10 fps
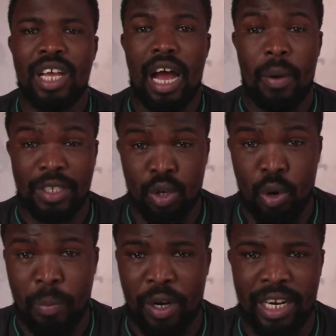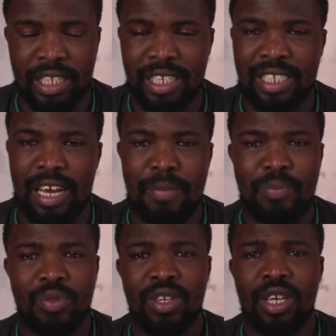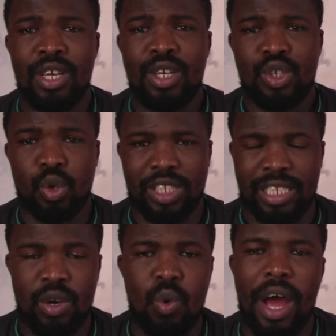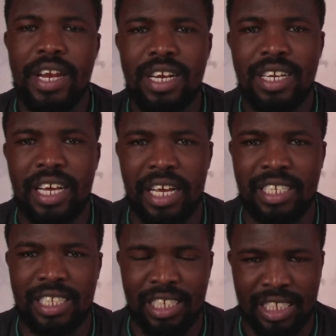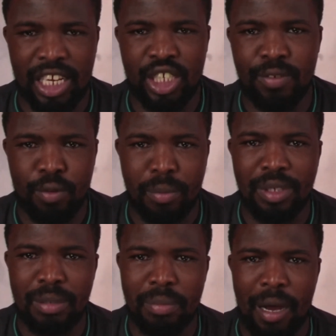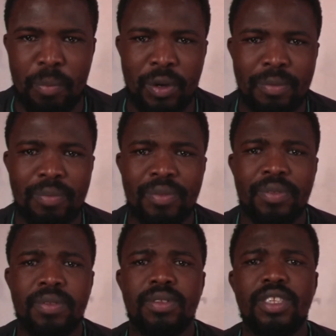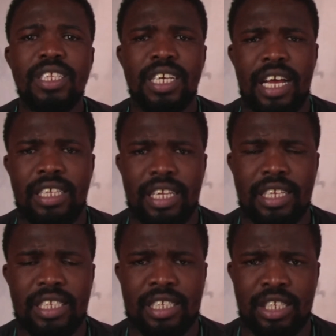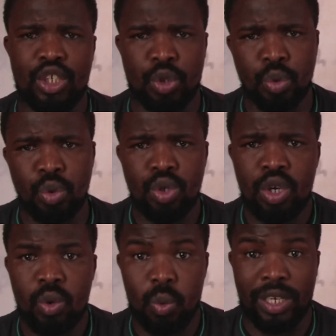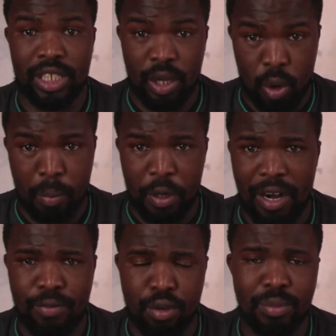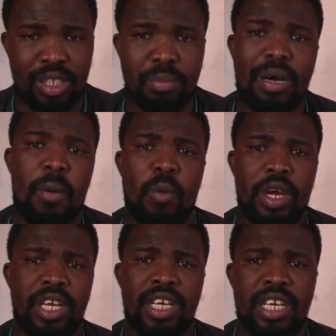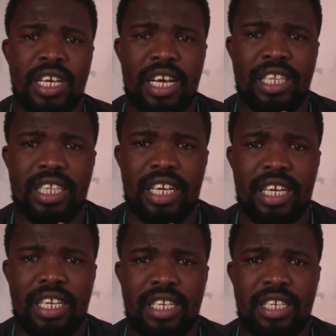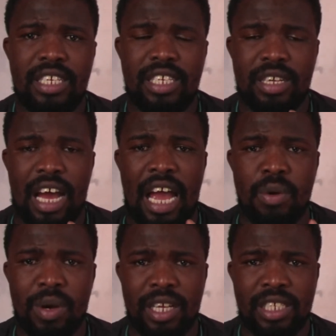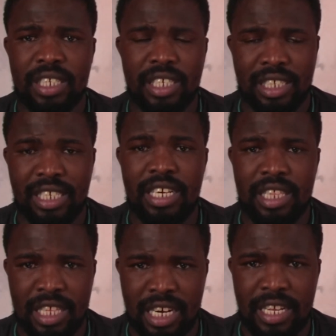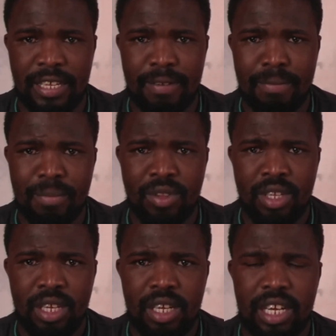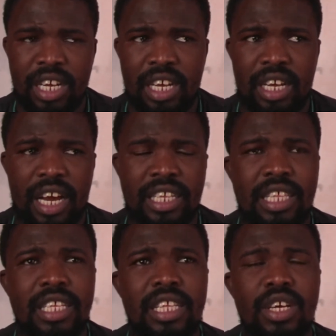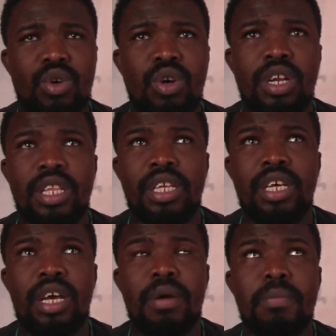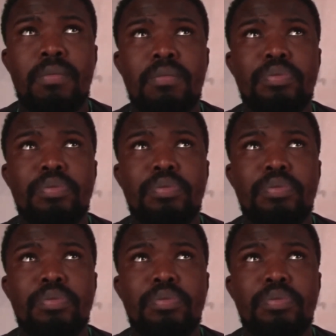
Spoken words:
I was a corporal at the time. So stick 1 had the sergeant from Zimbabwe, and then stick 2 was the corporal from Zimbabwe, and then I was stick 3. I think they call them